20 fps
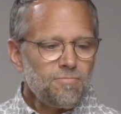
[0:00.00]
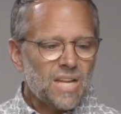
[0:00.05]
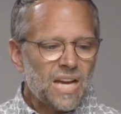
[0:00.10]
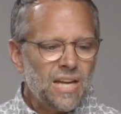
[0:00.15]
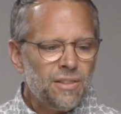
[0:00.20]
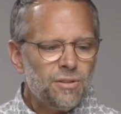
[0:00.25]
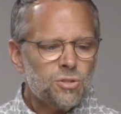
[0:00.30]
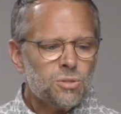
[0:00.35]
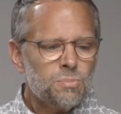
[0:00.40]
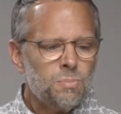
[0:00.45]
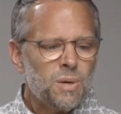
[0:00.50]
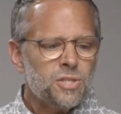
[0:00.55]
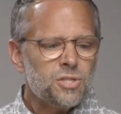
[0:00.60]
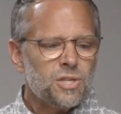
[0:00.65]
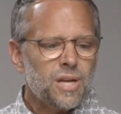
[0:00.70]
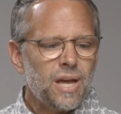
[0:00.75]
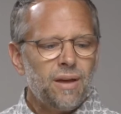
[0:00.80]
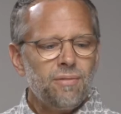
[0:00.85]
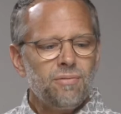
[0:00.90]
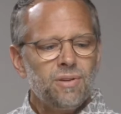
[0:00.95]
And there's much
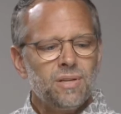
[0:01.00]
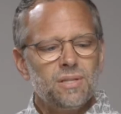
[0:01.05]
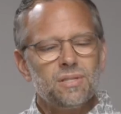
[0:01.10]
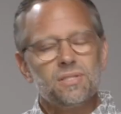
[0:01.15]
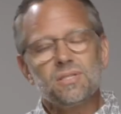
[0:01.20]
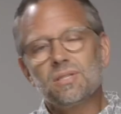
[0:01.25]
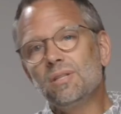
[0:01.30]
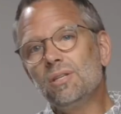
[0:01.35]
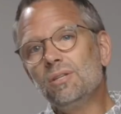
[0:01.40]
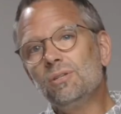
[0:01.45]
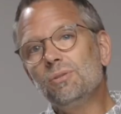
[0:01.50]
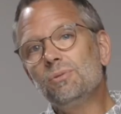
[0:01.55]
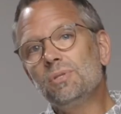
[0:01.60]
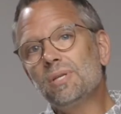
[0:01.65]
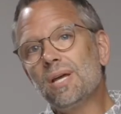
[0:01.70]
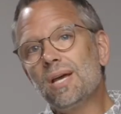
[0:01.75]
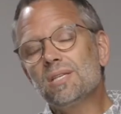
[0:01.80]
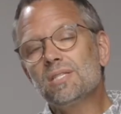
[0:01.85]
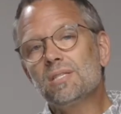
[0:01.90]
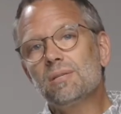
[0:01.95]
evidence in the New
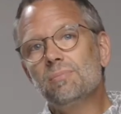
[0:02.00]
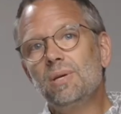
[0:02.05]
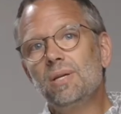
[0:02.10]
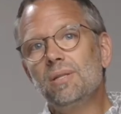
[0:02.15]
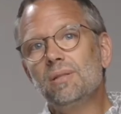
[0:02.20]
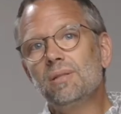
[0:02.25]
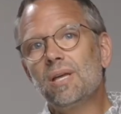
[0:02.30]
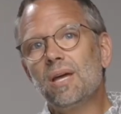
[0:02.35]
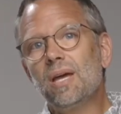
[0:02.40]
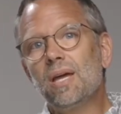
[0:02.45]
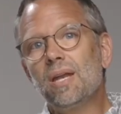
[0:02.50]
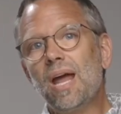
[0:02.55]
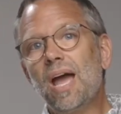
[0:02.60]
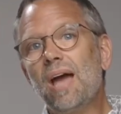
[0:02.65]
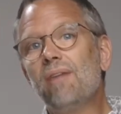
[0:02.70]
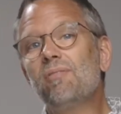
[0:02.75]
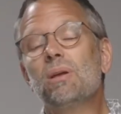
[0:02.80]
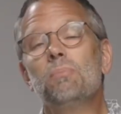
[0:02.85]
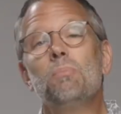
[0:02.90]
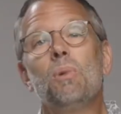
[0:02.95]
Testament that
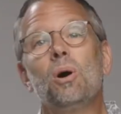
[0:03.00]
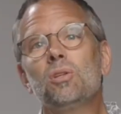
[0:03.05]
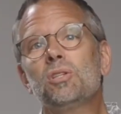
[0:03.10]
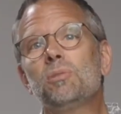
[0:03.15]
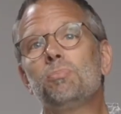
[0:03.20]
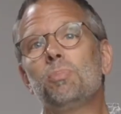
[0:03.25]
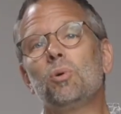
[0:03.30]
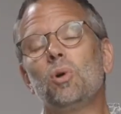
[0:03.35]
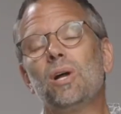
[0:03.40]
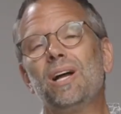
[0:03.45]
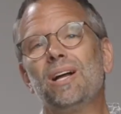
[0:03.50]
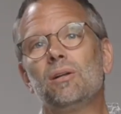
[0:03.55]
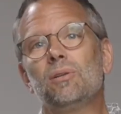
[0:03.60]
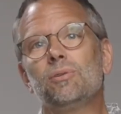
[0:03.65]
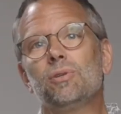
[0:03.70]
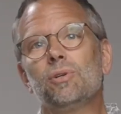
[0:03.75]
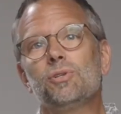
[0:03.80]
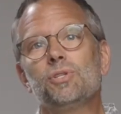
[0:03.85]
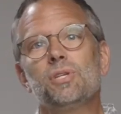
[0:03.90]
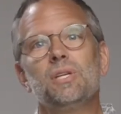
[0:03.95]
having multiple
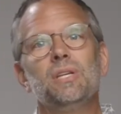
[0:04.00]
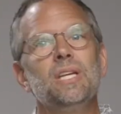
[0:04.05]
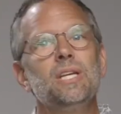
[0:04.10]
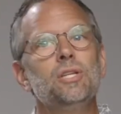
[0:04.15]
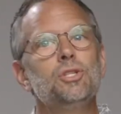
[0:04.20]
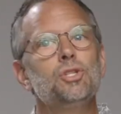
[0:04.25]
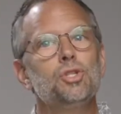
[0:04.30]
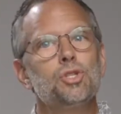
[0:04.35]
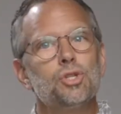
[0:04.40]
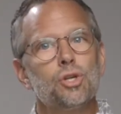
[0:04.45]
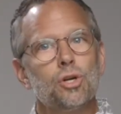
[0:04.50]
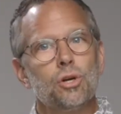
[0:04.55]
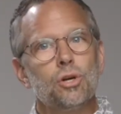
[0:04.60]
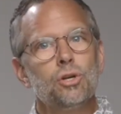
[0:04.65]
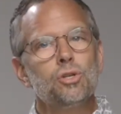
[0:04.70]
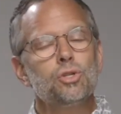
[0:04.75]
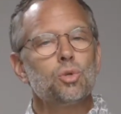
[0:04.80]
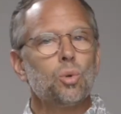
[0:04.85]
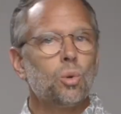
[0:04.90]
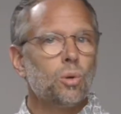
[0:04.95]
elders in each
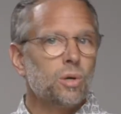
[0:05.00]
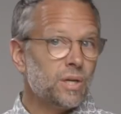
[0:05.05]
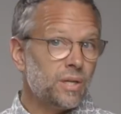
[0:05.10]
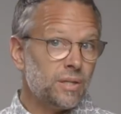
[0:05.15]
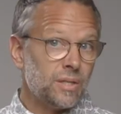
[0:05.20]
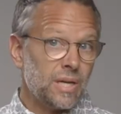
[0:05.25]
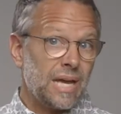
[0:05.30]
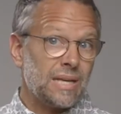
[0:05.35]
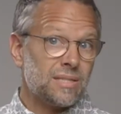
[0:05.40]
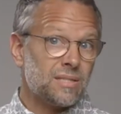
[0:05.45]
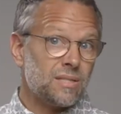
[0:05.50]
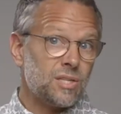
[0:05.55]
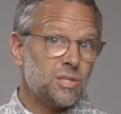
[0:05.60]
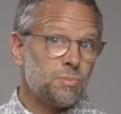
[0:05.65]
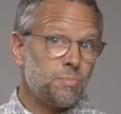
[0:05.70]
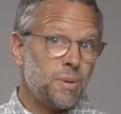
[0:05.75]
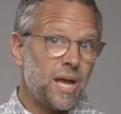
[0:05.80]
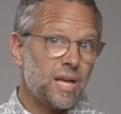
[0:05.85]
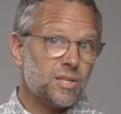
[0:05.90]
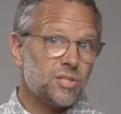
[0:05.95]
church, or in, as this
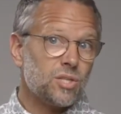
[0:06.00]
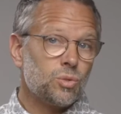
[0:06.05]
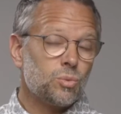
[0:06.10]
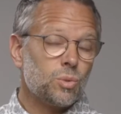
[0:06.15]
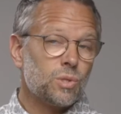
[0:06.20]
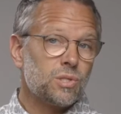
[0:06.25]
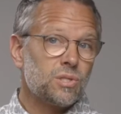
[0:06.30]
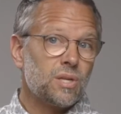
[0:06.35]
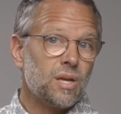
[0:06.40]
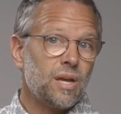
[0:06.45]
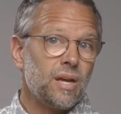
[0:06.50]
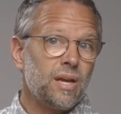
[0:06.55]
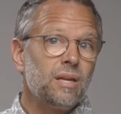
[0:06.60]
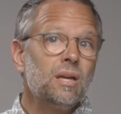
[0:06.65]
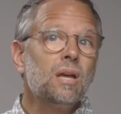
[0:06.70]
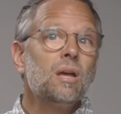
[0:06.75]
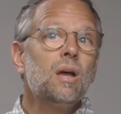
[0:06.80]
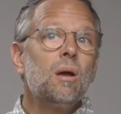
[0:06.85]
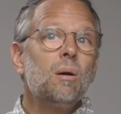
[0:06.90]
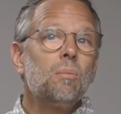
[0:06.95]
passage would say,
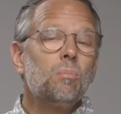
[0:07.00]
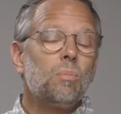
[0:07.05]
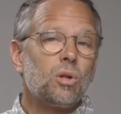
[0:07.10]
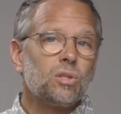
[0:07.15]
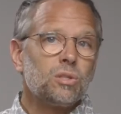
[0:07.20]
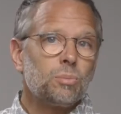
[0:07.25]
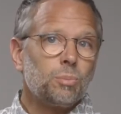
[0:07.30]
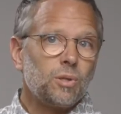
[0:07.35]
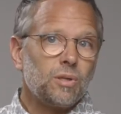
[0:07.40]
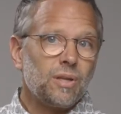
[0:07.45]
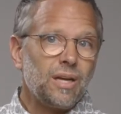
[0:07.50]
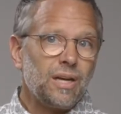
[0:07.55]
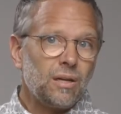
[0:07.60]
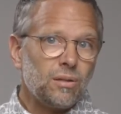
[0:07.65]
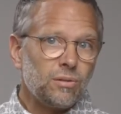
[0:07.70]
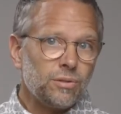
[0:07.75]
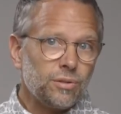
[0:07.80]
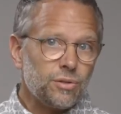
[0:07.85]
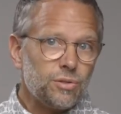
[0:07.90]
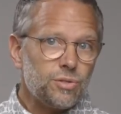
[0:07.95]
multiple
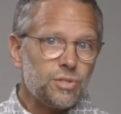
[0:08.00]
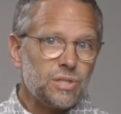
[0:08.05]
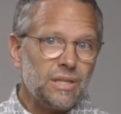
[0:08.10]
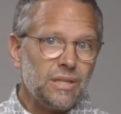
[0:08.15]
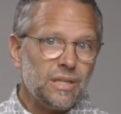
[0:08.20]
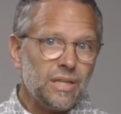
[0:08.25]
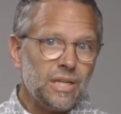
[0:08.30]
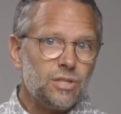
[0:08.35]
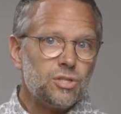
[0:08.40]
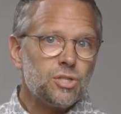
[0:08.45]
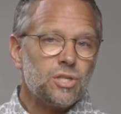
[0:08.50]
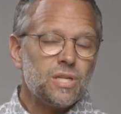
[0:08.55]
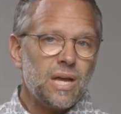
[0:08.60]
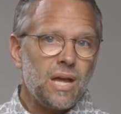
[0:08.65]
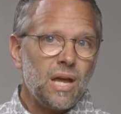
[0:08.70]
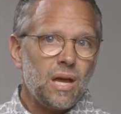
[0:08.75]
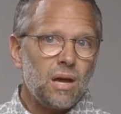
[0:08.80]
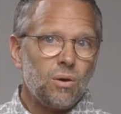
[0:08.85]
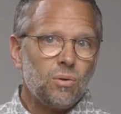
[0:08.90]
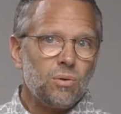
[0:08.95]
elders in each
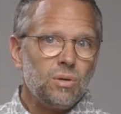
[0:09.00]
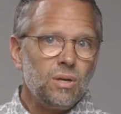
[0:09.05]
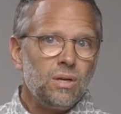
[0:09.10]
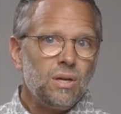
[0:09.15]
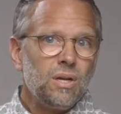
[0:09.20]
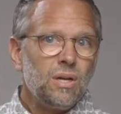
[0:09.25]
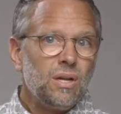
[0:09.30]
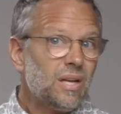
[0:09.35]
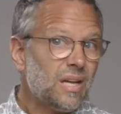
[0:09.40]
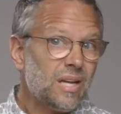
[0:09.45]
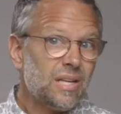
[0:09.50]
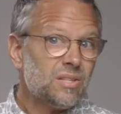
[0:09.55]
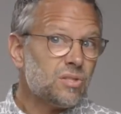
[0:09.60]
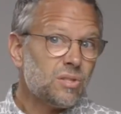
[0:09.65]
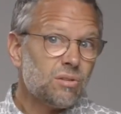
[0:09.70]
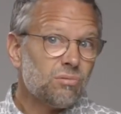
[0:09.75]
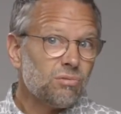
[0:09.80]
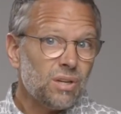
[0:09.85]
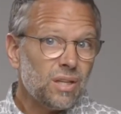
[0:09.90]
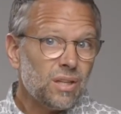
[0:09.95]
town,
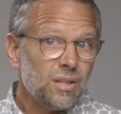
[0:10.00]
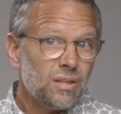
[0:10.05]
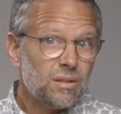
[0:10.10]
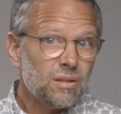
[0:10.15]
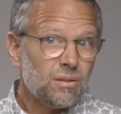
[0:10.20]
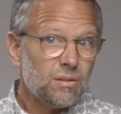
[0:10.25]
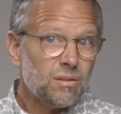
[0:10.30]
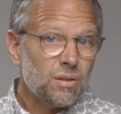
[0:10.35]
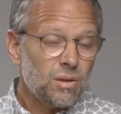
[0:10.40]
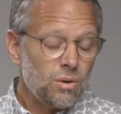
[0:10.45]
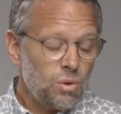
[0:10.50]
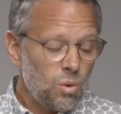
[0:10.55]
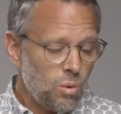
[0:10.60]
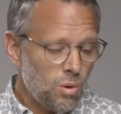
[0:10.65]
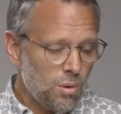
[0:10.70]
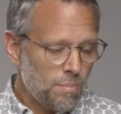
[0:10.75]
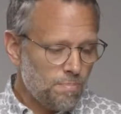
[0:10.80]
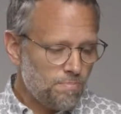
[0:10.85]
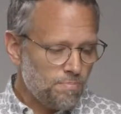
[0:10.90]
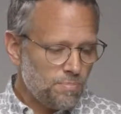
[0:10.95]
it's really the
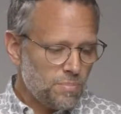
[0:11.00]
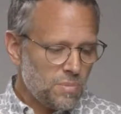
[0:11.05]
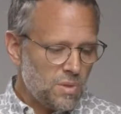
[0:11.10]
norm.